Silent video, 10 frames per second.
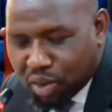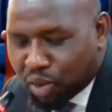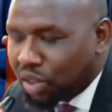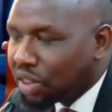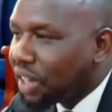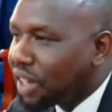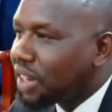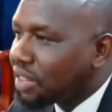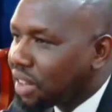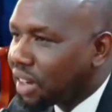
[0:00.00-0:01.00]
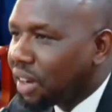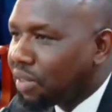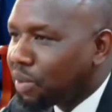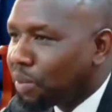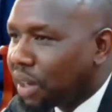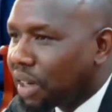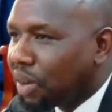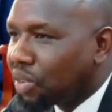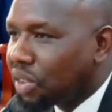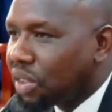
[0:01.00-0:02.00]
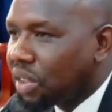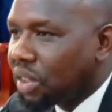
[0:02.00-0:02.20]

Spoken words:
all the leaders that come from that county.